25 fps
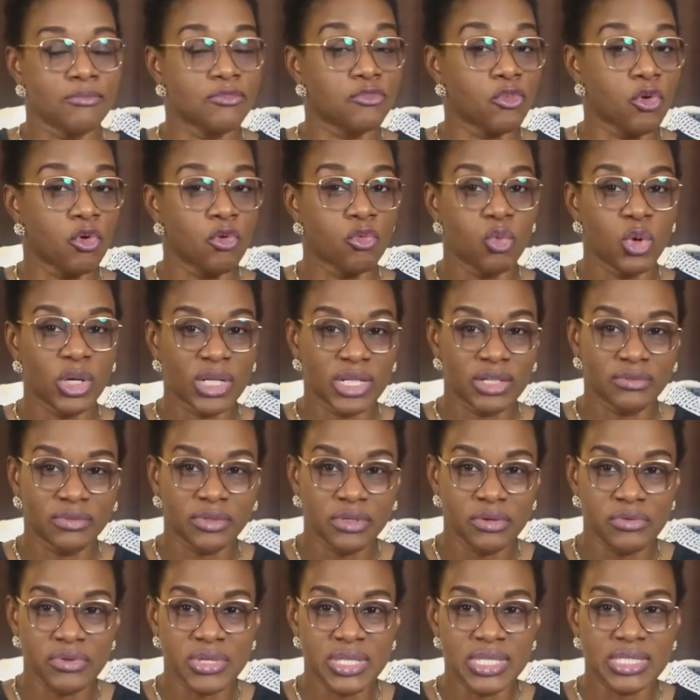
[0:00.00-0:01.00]
For
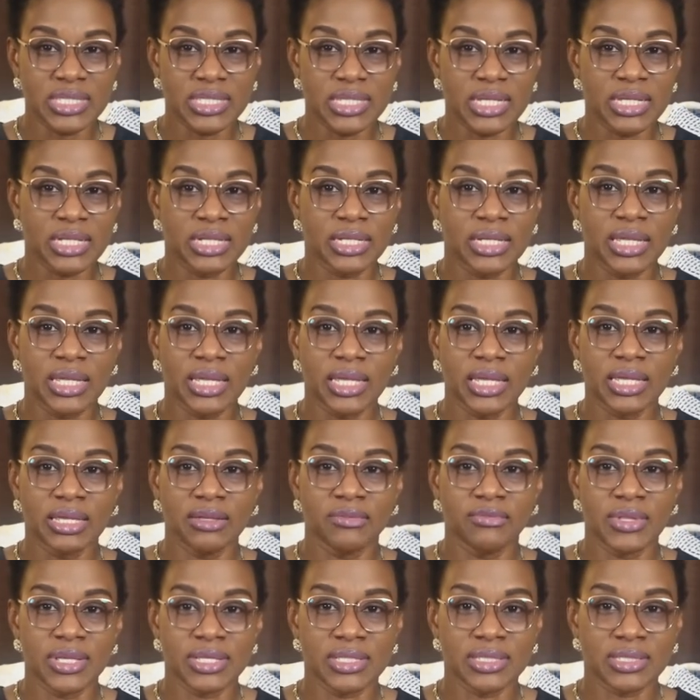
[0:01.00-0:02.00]
whatever reason,
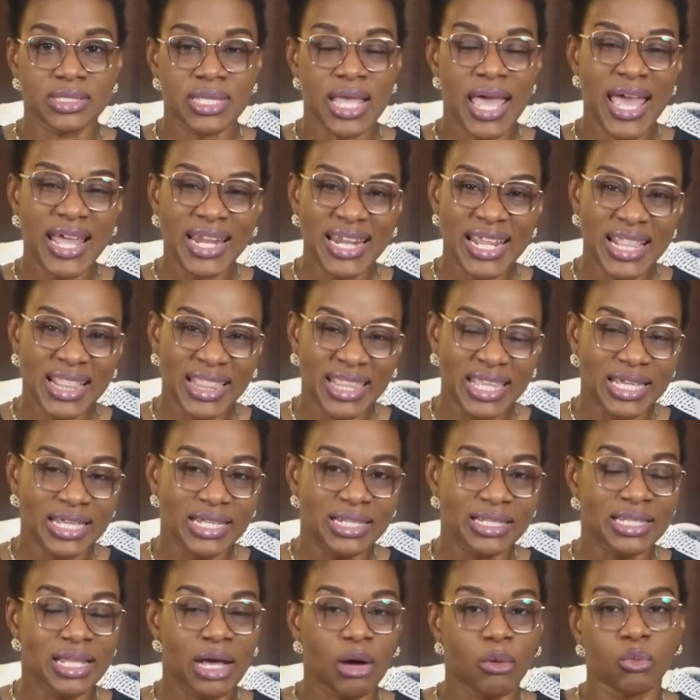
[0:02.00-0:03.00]
if there's
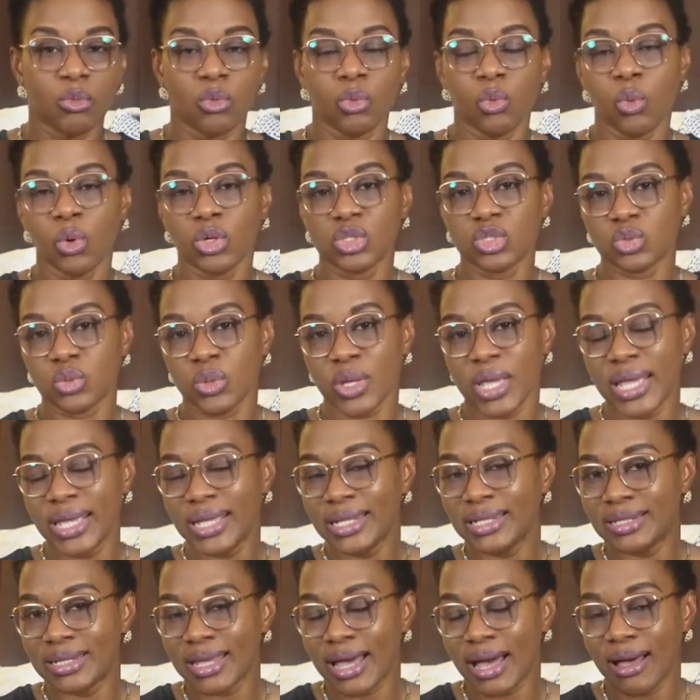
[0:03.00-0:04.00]
anything that will want to
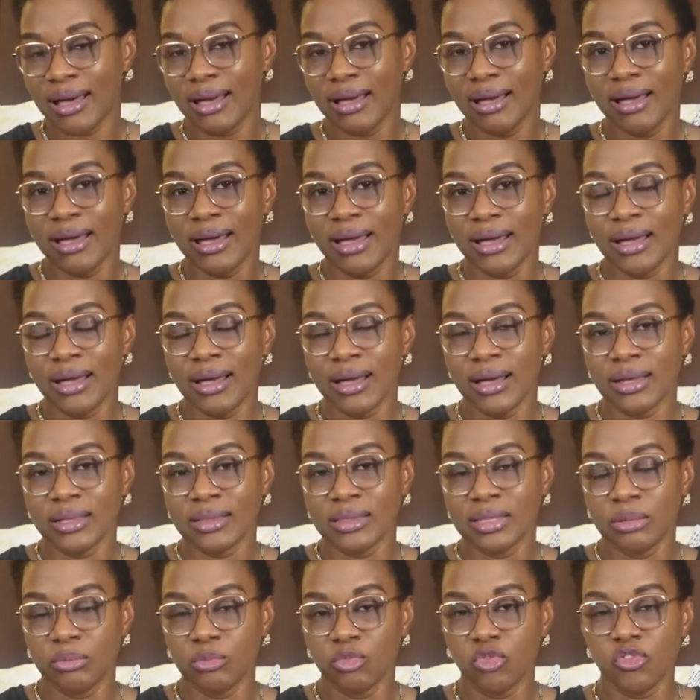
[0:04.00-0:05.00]
hinder
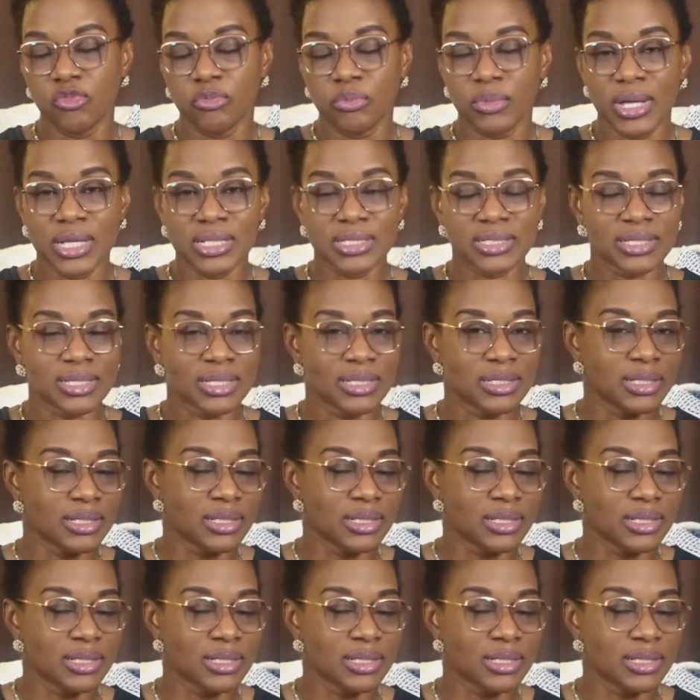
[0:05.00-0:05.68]
the movement,